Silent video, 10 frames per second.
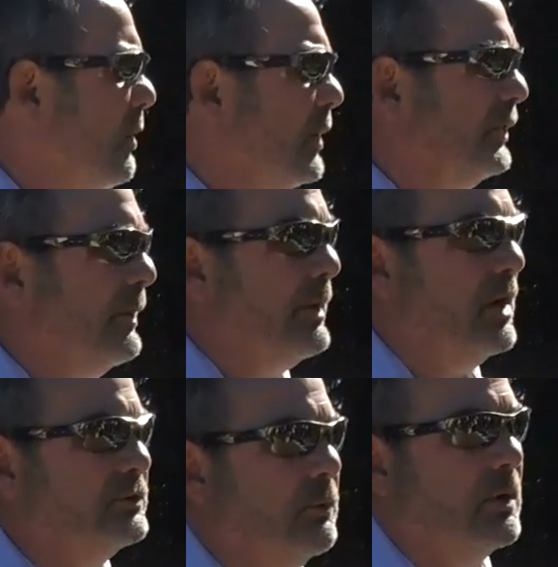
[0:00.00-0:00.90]
One thing we
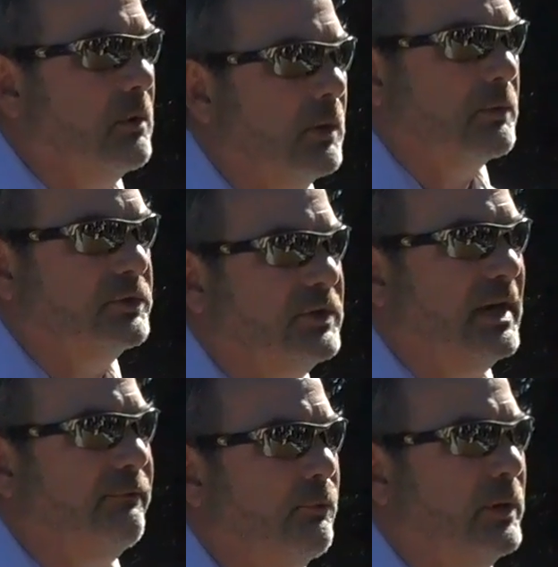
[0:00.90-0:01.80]
also wanted to work with
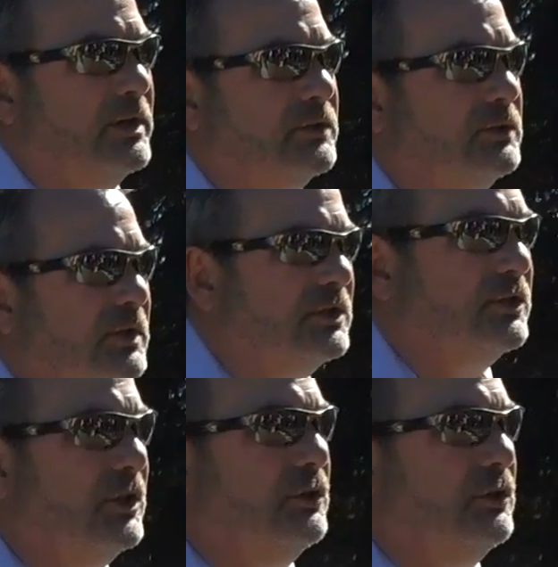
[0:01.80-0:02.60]
Stanford with is to